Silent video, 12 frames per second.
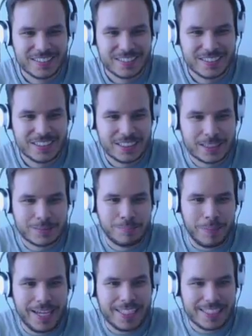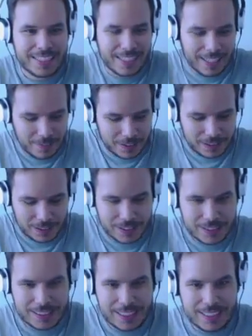Spanky level
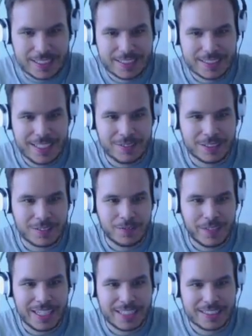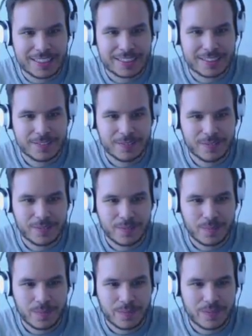13. That was fast.
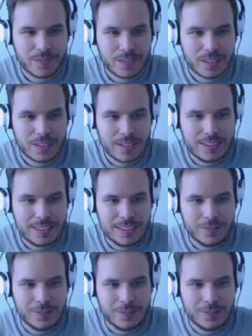Let's see if